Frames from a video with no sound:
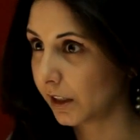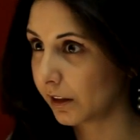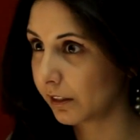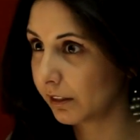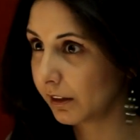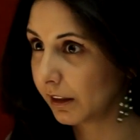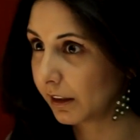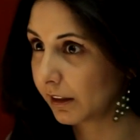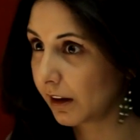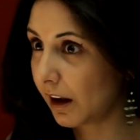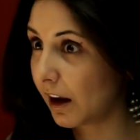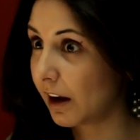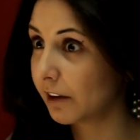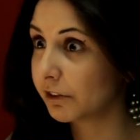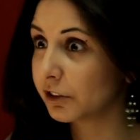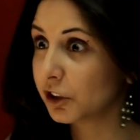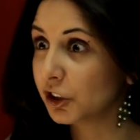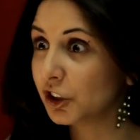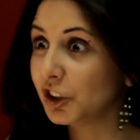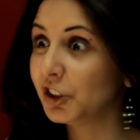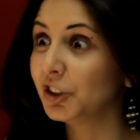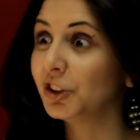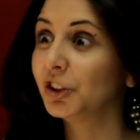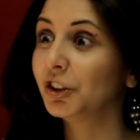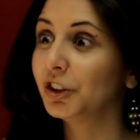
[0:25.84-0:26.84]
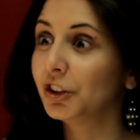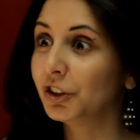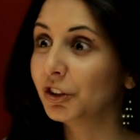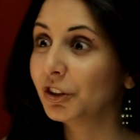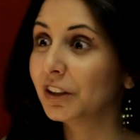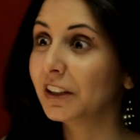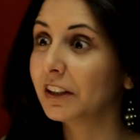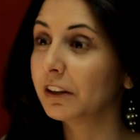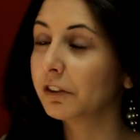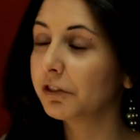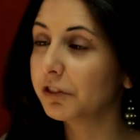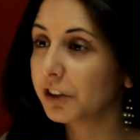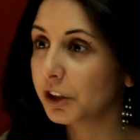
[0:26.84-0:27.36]
I think I have a
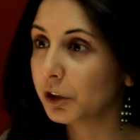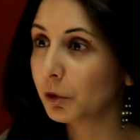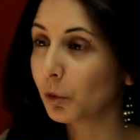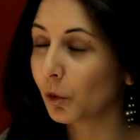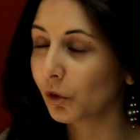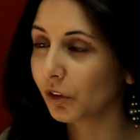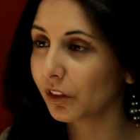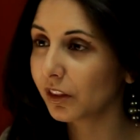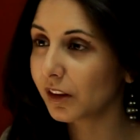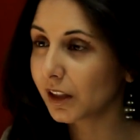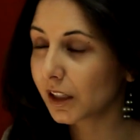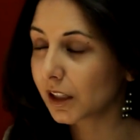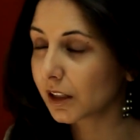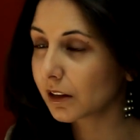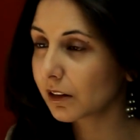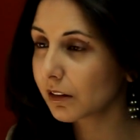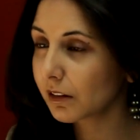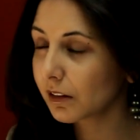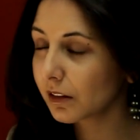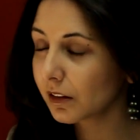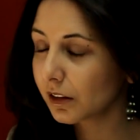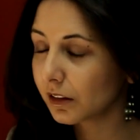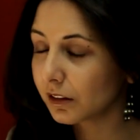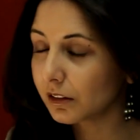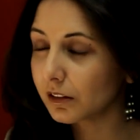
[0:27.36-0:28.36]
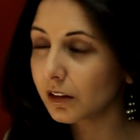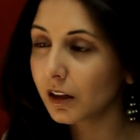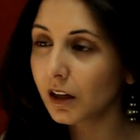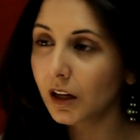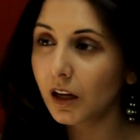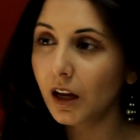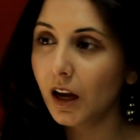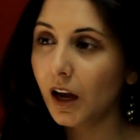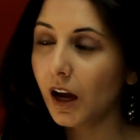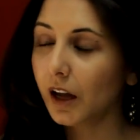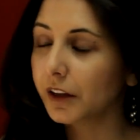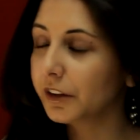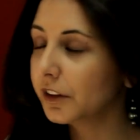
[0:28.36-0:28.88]
unique view on things and
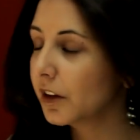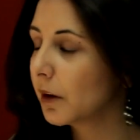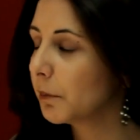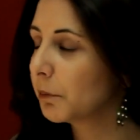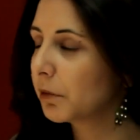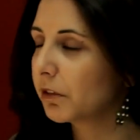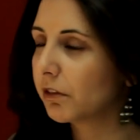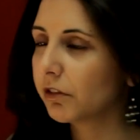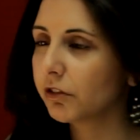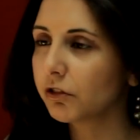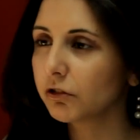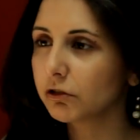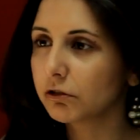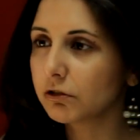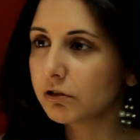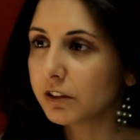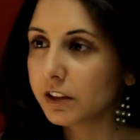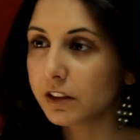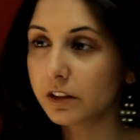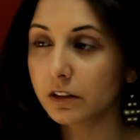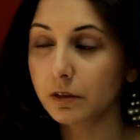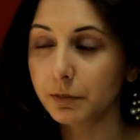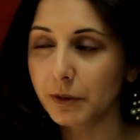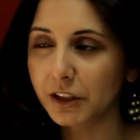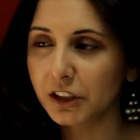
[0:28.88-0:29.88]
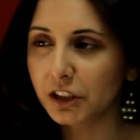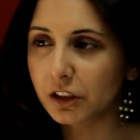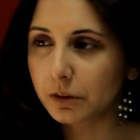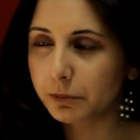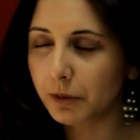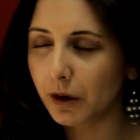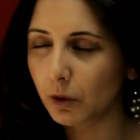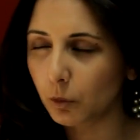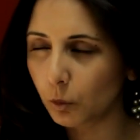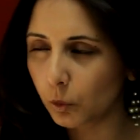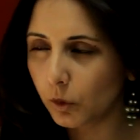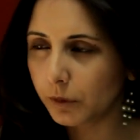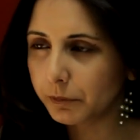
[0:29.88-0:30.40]
a number of stories, especially
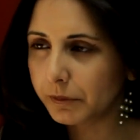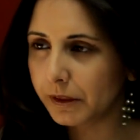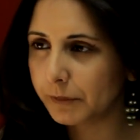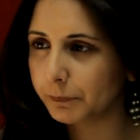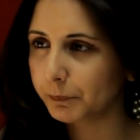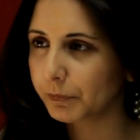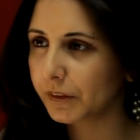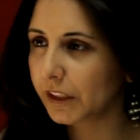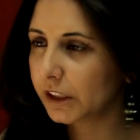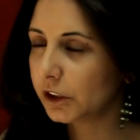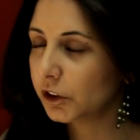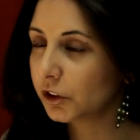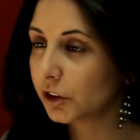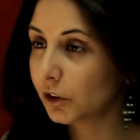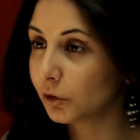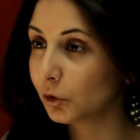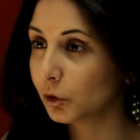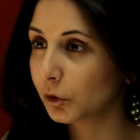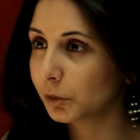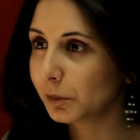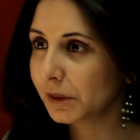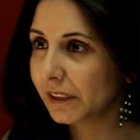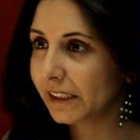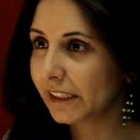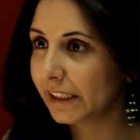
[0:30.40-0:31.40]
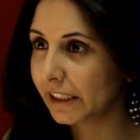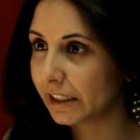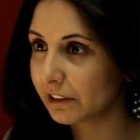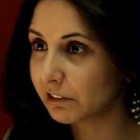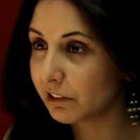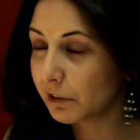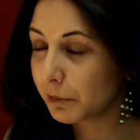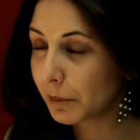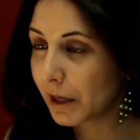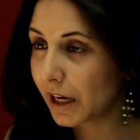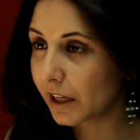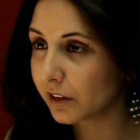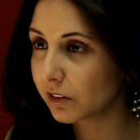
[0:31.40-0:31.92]
about women, that you don't normally hear
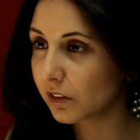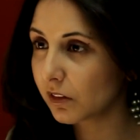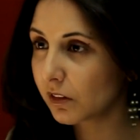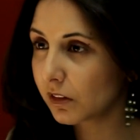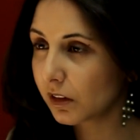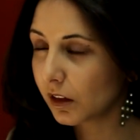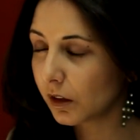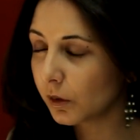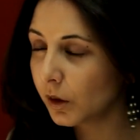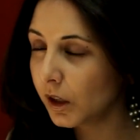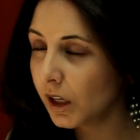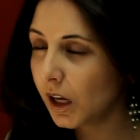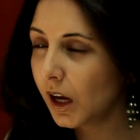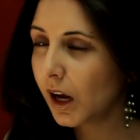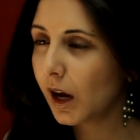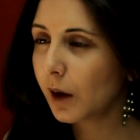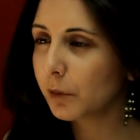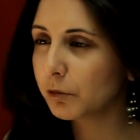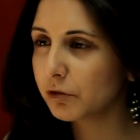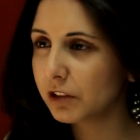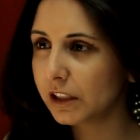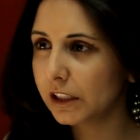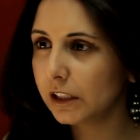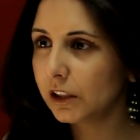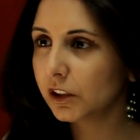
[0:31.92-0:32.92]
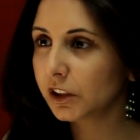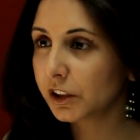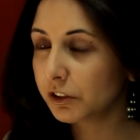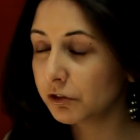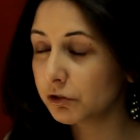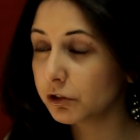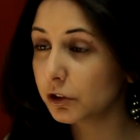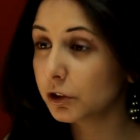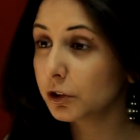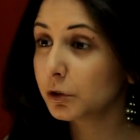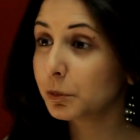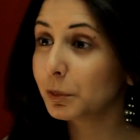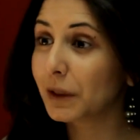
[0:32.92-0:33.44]
about. So I'm really looking
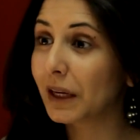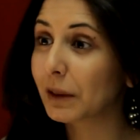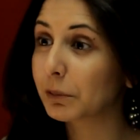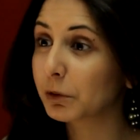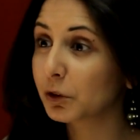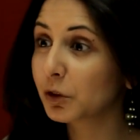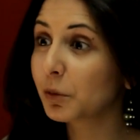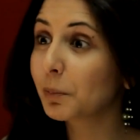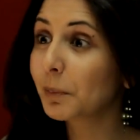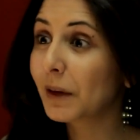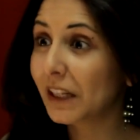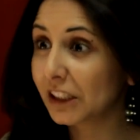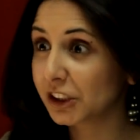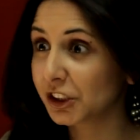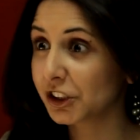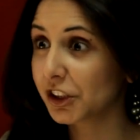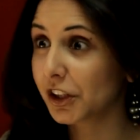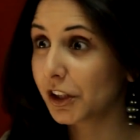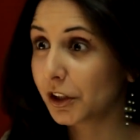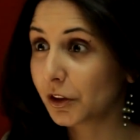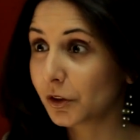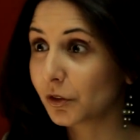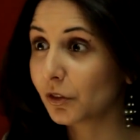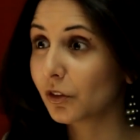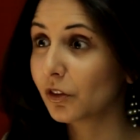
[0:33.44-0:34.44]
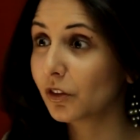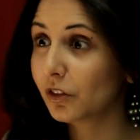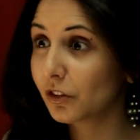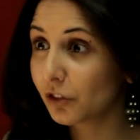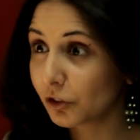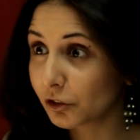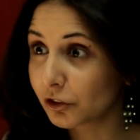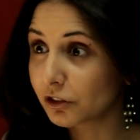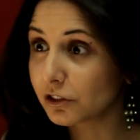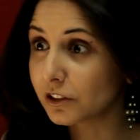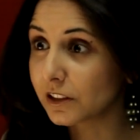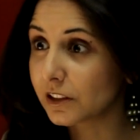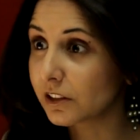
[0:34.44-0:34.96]
forward to be able to picture those
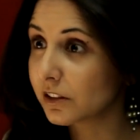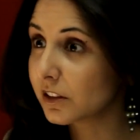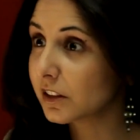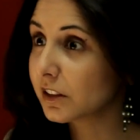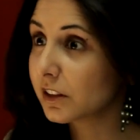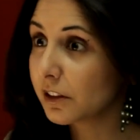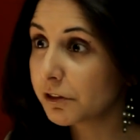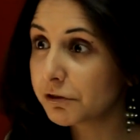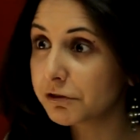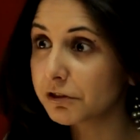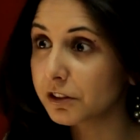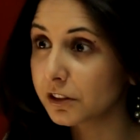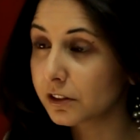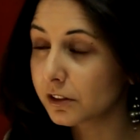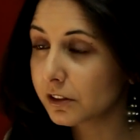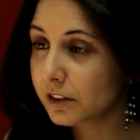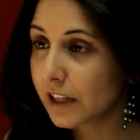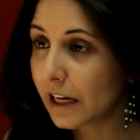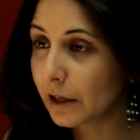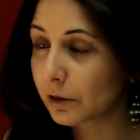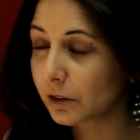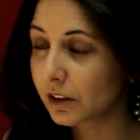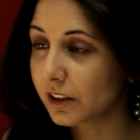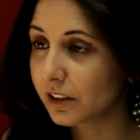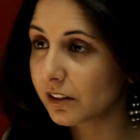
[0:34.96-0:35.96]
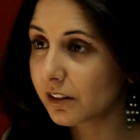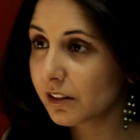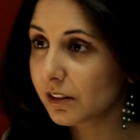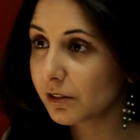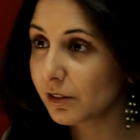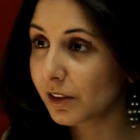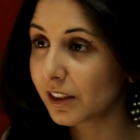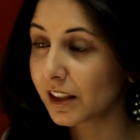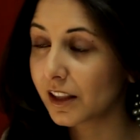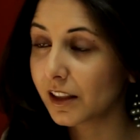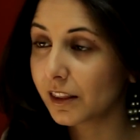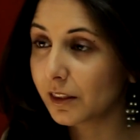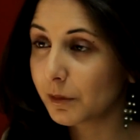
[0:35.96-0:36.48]
stories to different outlets
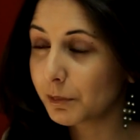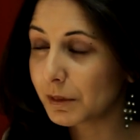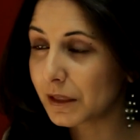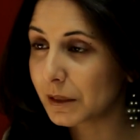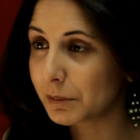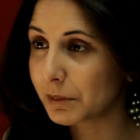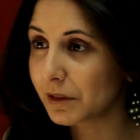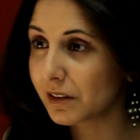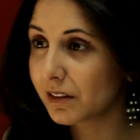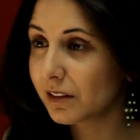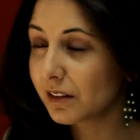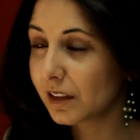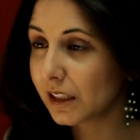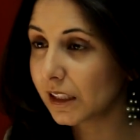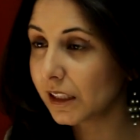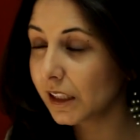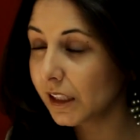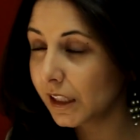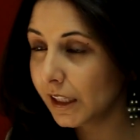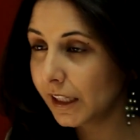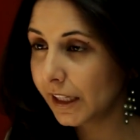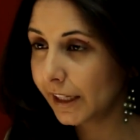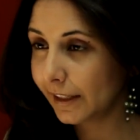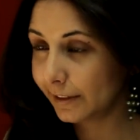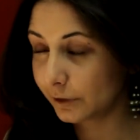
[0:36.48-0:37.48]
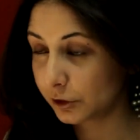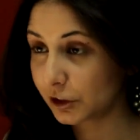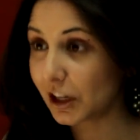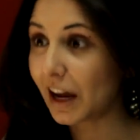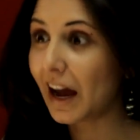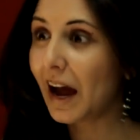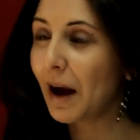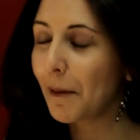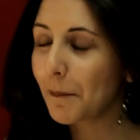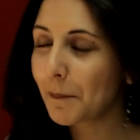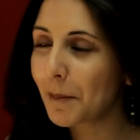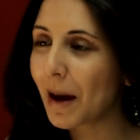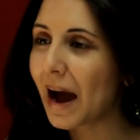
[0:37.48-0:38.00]
within the BBC and to
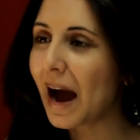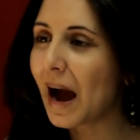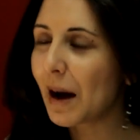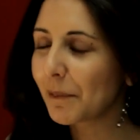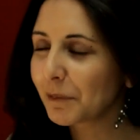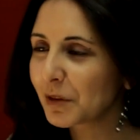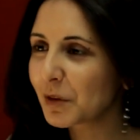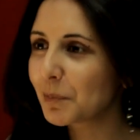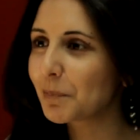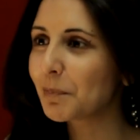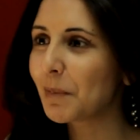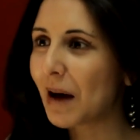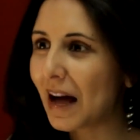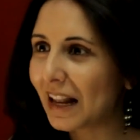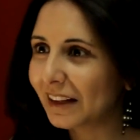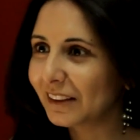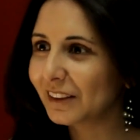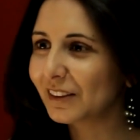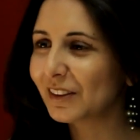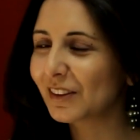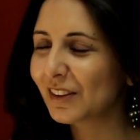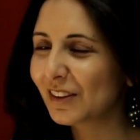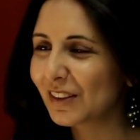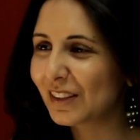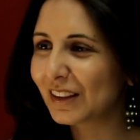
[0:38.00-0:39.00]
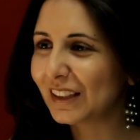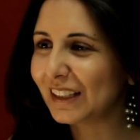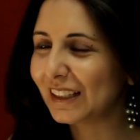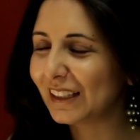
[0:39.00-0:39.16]
perhaps balance